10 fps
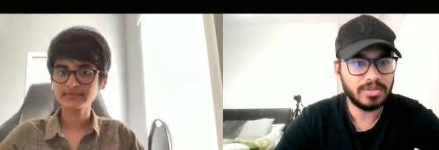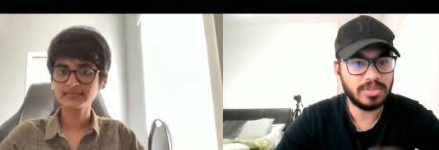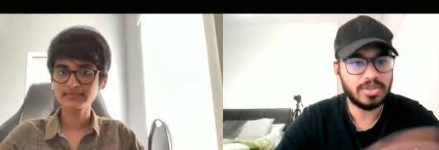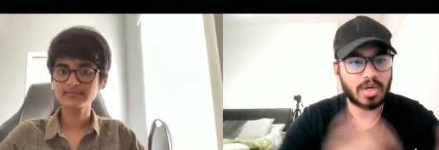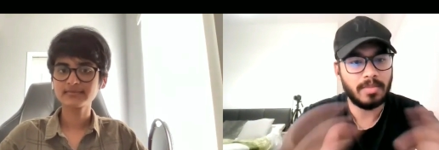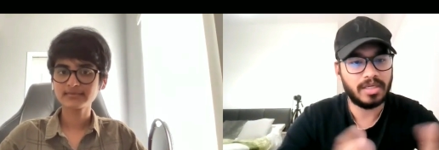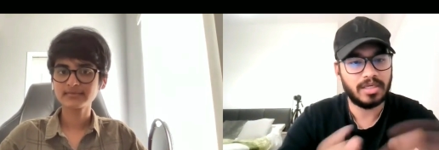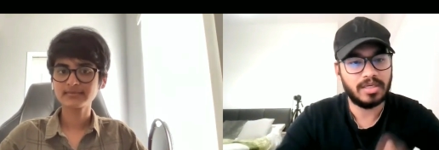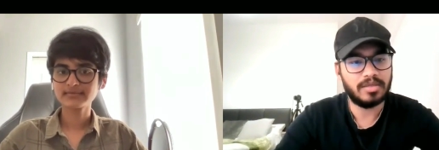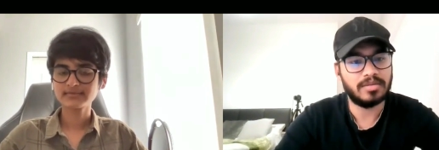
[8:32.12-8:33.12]
Speaker 1: how's the job
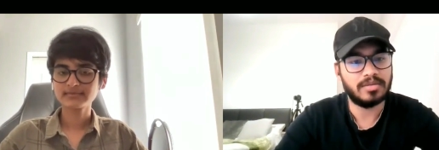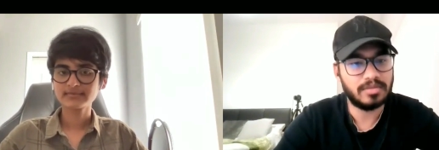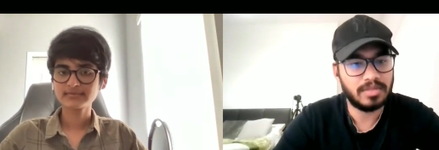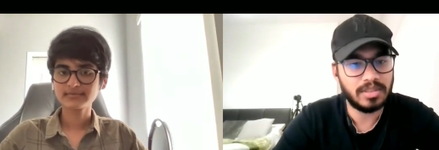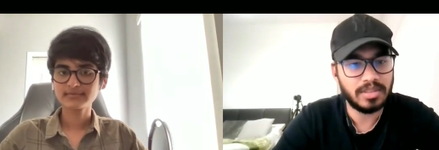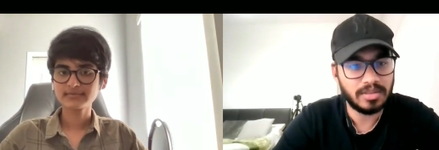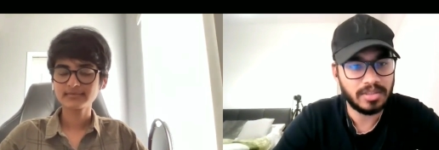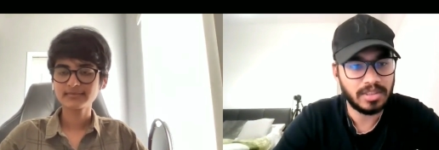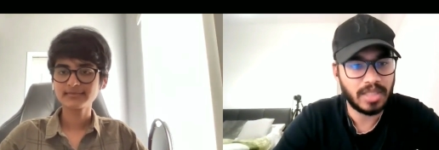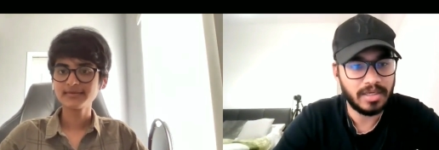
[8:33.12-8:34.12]
market in the
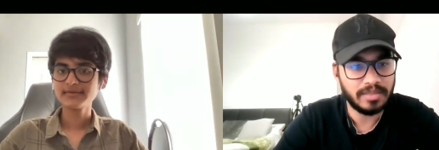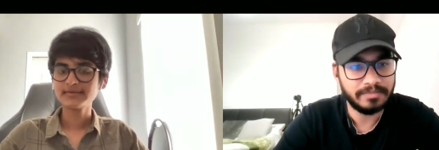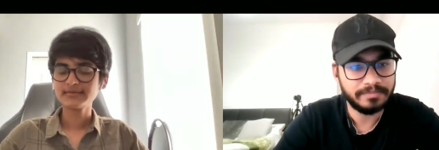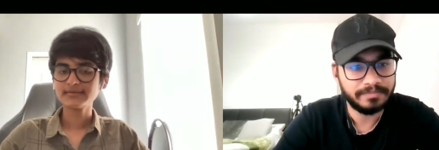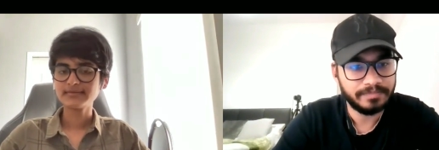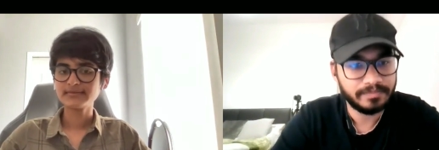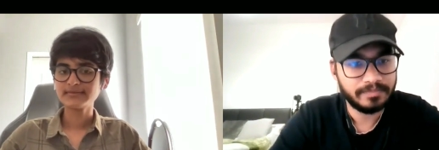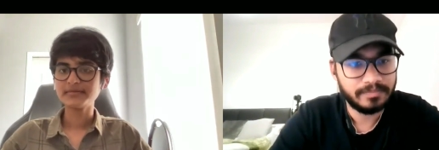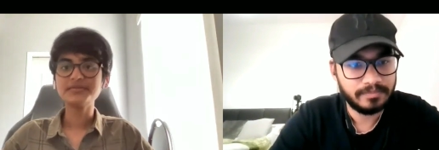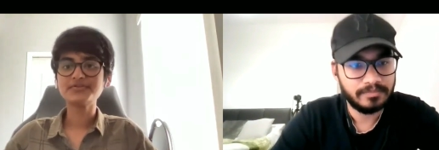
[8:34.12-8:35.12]
in canada
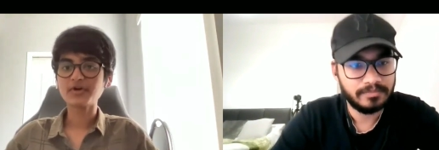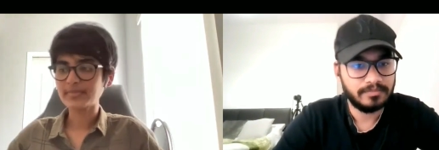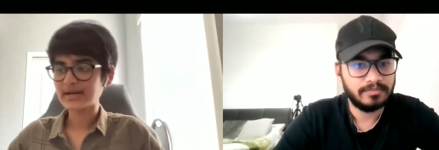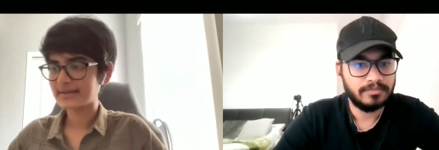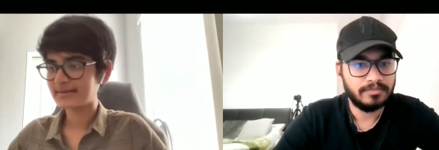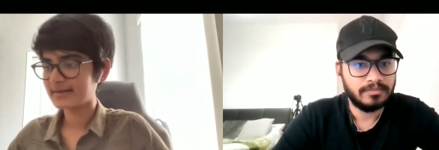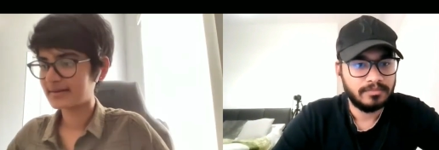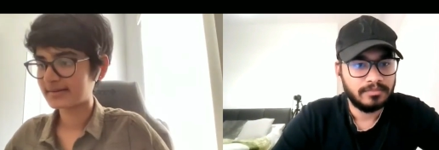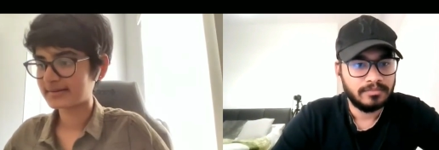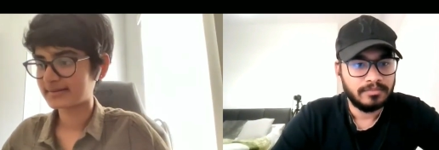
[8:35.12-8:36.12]
Speaker 2: the job market
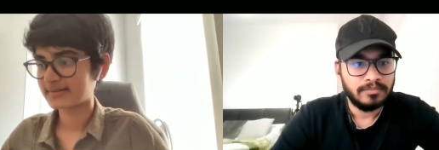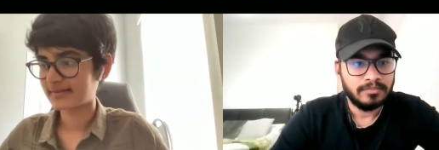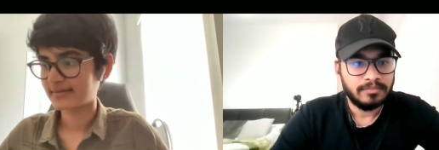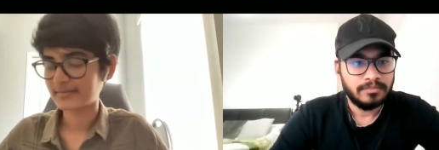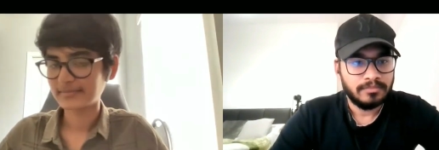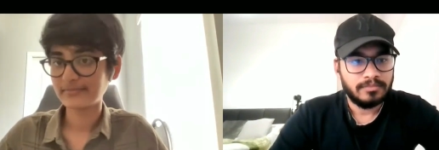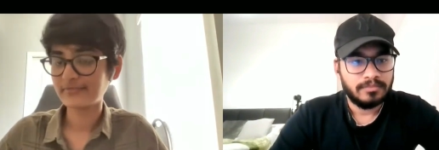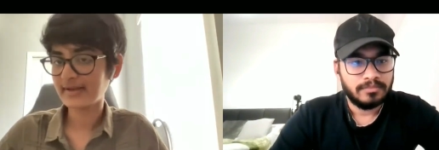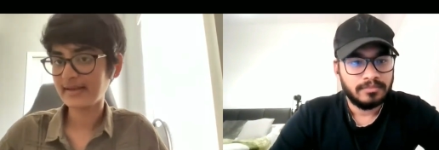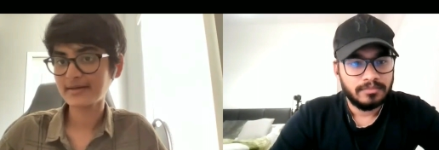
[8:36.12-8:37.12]
here is uh,
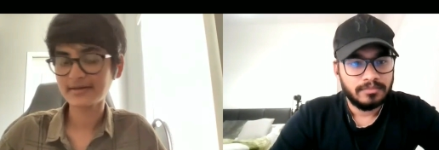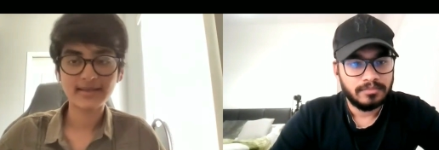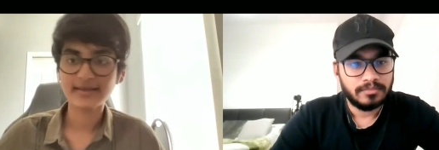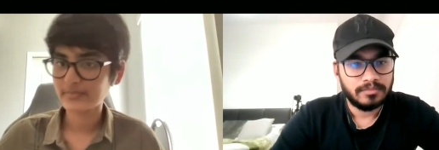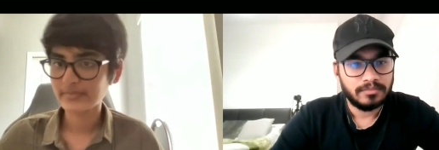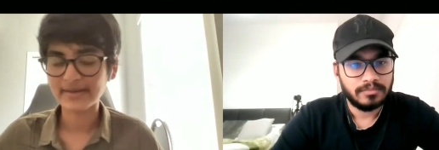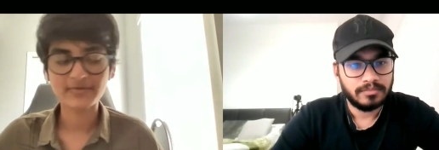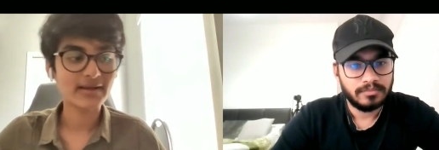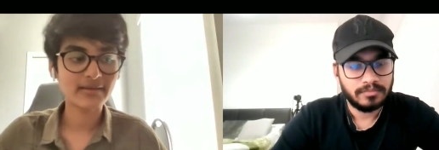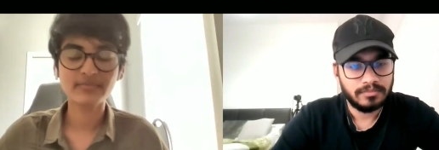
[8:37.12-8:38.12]
really good like right
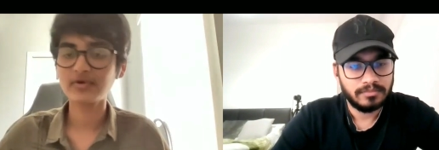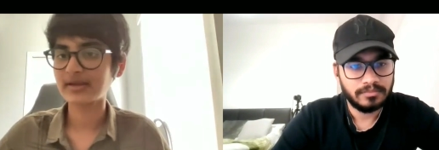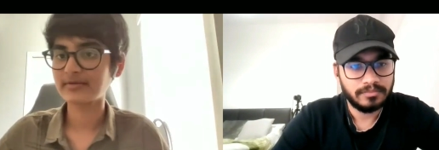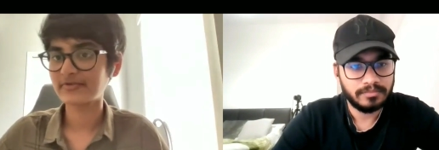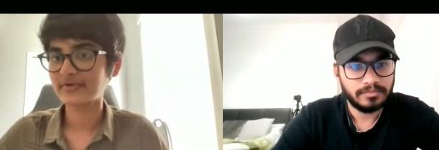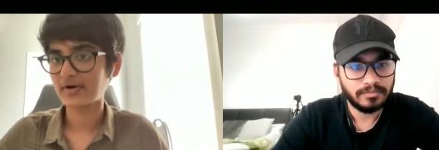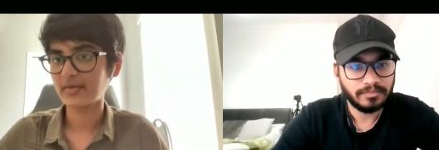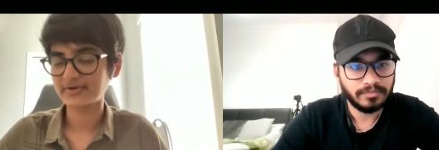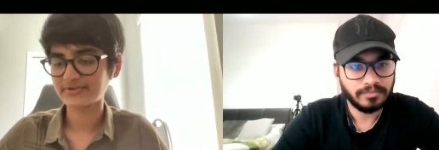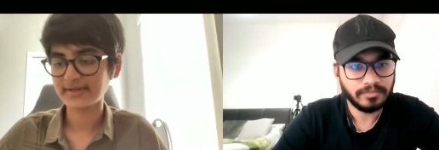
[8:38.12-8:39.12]
now i am looking for
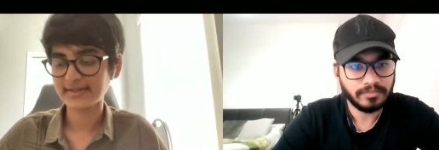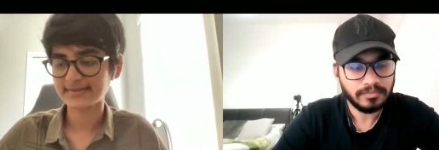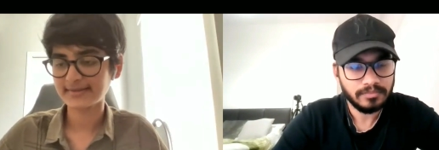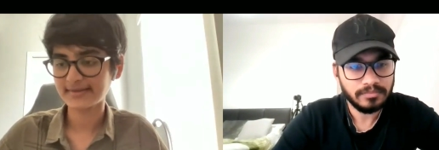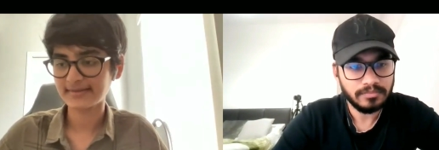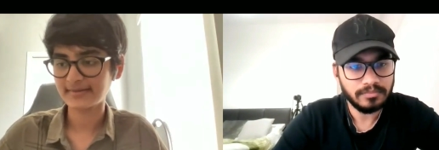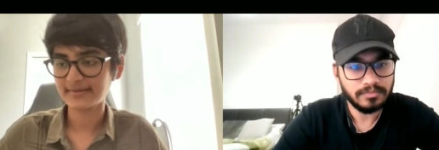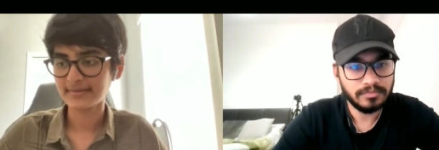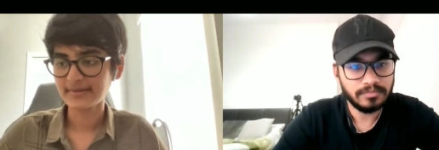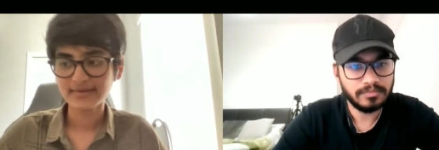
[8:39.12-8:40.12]
opportunities and uh,
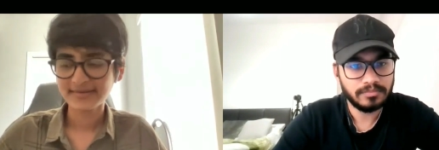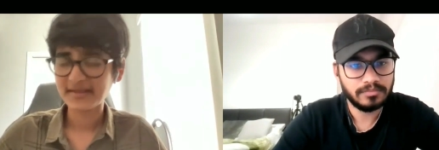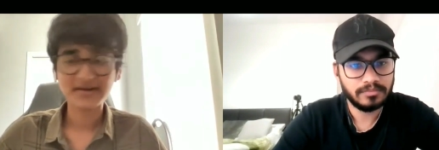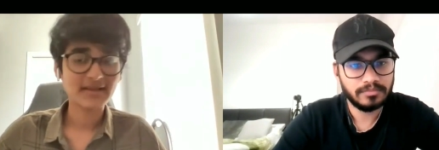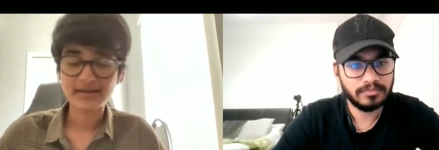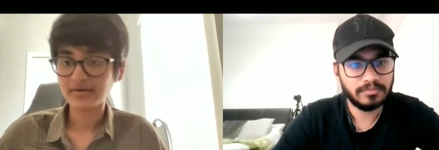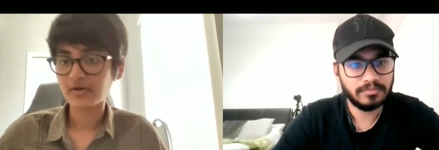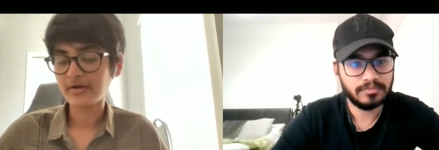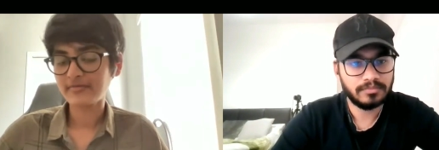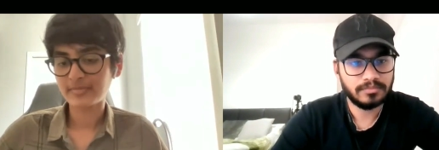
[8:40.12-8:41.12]
there are like a
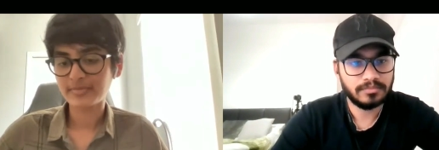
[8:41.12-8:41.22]
lot